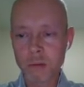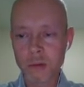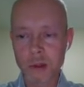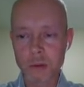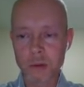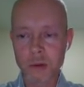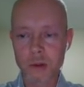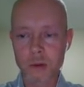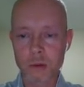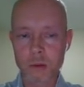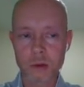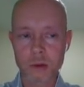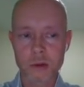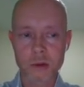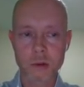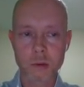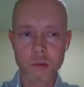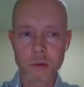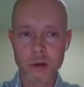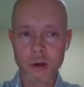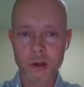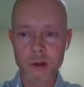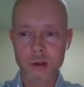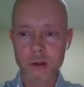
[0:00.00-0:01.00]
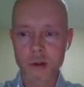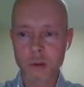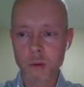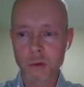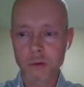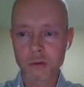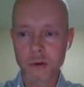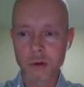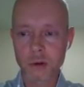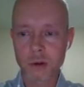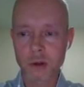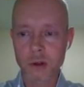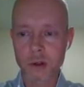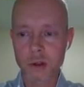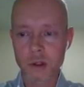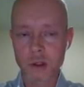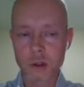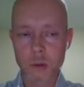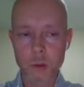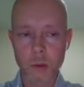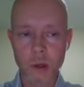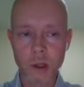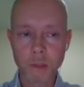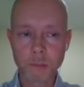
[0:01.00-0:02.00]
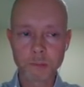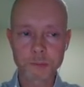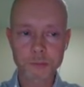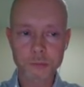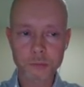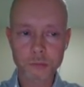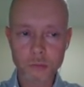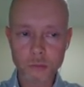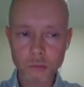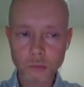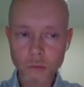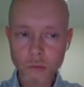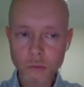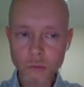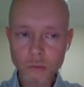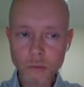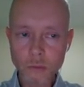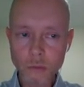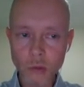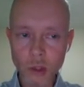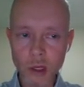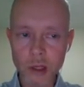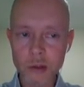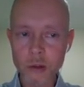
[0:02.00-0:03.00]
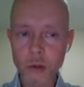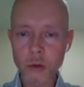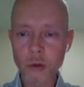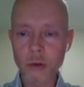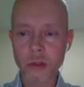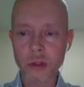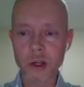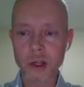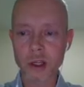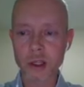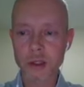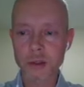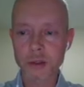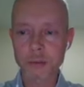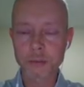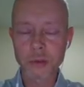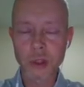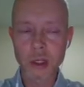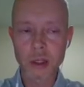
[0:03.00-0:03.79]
Maybe it will surprise some of you guys as well. I took the knight.